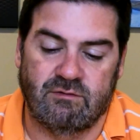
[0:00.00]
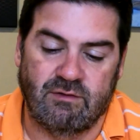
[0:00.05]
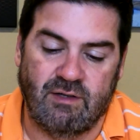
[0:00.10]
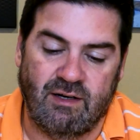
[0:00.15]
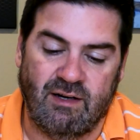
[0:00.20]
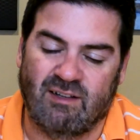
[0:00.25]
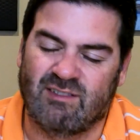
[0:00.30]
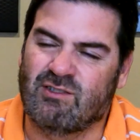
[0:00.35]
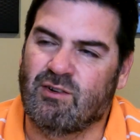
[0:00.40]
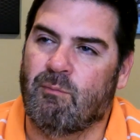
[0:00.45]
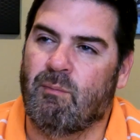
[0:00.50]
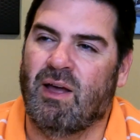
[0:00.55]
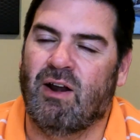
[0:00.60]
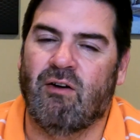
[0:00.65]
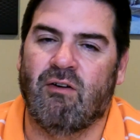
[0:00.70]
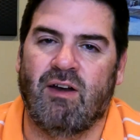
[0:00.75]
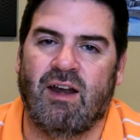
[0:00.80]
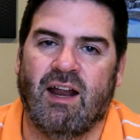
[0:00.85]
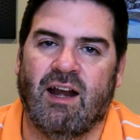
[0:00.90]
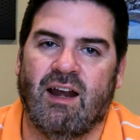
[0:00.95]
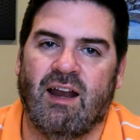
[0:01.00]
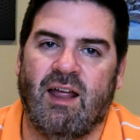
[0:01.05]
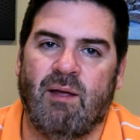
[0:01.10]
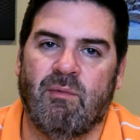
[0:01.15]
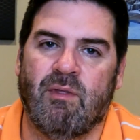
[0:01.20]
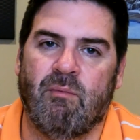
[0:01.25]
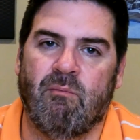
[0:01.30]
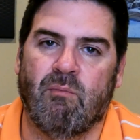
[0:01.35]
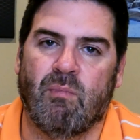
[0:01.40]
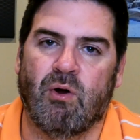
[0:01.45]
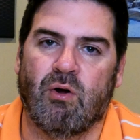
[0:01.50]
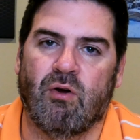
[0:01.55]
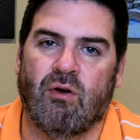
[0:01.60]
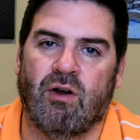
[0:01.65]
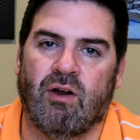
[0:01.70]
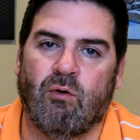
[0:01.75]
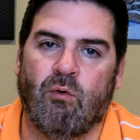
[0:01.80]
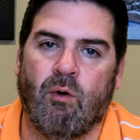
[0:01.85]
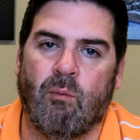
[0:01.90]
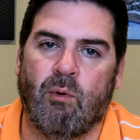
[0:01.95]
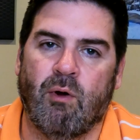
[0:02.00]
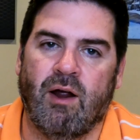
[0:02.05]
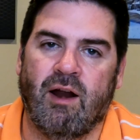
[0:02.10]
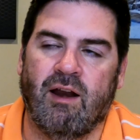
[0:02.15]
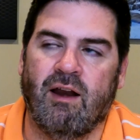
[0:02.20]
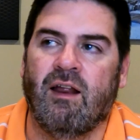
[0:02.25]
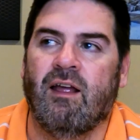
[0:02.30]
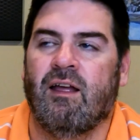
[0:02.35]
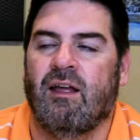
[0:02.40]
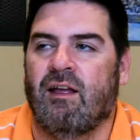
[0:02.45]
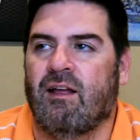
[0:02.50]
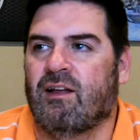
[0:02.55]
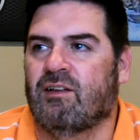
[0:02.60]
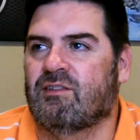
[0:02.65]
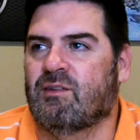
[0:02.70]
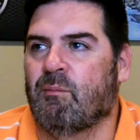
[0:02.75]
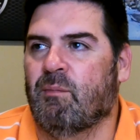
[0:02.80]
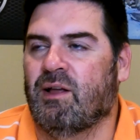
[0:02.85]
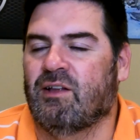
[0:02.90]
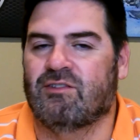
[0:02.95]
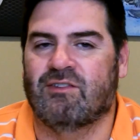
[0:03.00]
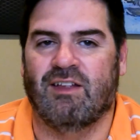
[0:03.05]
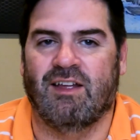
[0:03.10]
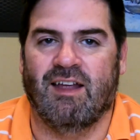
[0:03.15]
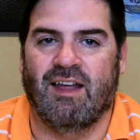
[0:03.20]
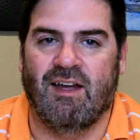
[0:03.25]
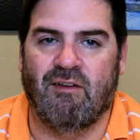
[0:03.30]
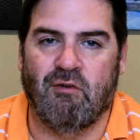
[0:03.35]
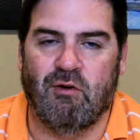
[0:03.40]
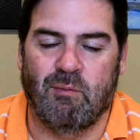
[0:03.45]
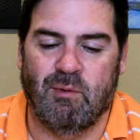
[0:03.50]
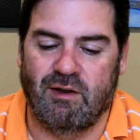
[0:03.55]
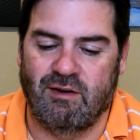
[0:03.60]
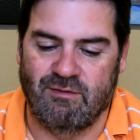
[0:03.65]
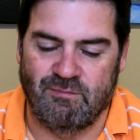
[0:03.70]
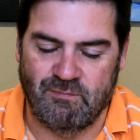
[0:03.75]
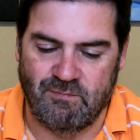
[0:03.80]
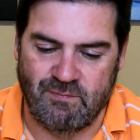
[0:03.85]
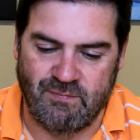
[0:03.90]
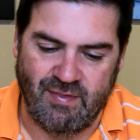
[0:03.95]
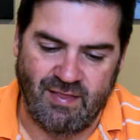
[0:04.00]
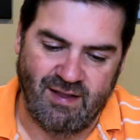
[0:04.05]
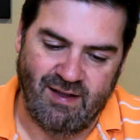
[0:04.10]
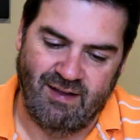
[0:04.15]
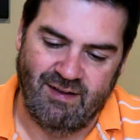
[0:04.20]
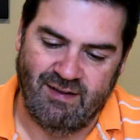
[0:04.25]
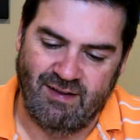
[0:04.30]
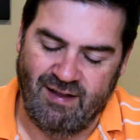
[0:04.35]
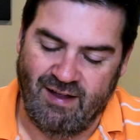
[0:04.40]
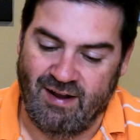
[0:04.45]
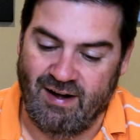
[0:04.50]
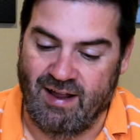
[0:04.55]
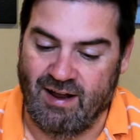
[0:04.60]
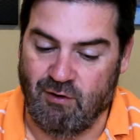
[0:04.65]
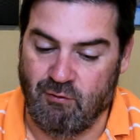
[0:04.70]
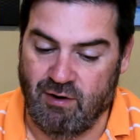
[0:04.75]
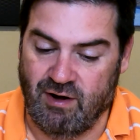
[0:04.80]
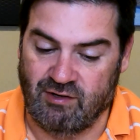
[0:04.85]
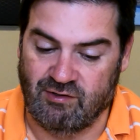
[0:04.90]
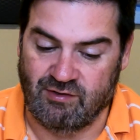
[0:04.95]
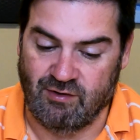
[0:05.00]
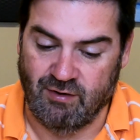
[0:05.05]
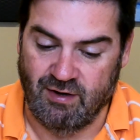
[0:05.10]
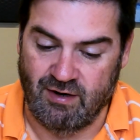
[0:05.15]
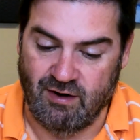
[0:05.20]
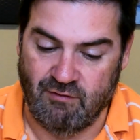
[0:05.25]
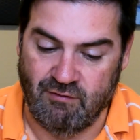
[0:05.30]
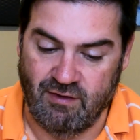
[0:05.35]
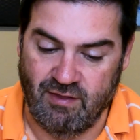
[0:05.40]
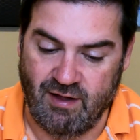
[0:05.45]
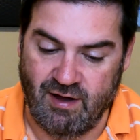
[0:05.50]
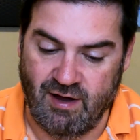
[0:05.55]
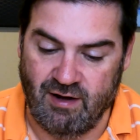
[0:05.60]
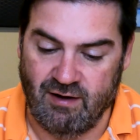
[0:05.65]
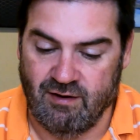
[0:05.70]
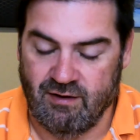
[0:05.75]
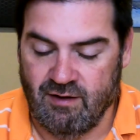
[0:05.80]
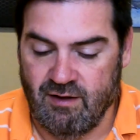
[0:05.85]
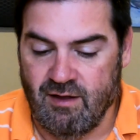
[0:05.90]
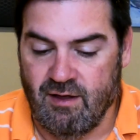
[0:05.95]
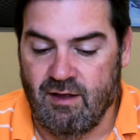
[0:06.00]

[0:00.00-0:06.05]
And is there a better nickname than Murder Incorporated? It's the best thing ever, but I digress. I'll get off of that.